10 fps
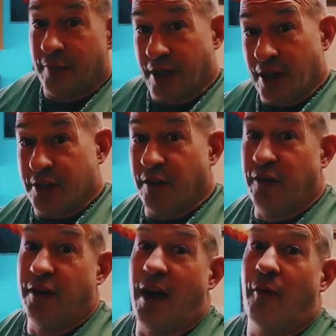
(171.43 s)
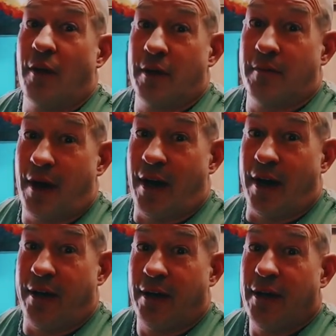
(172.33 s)
Because if you're not one of
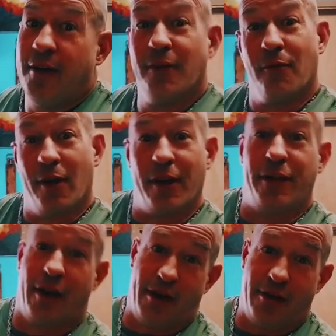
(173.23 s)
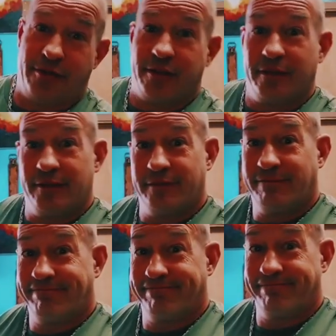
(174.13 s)
mine, you're one of theirs.
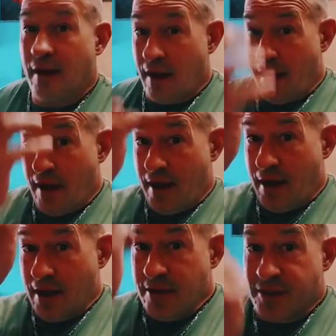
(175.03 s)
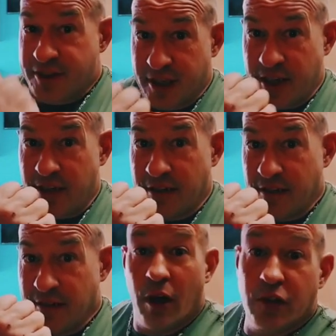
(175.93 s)
And scene.
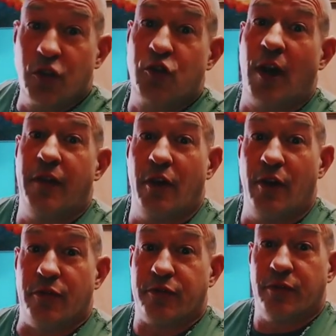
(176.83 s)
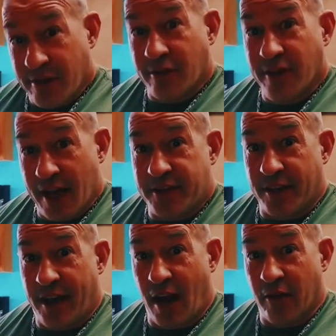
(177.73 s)
Why don't you try those on your next
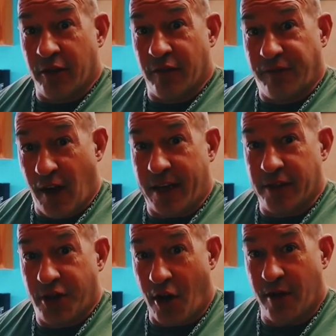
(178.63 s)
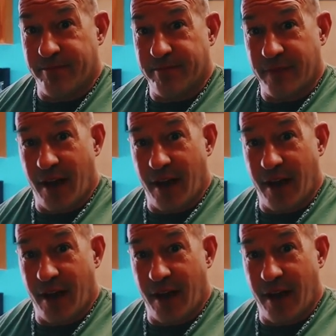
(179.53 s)
account, you fucking turnip?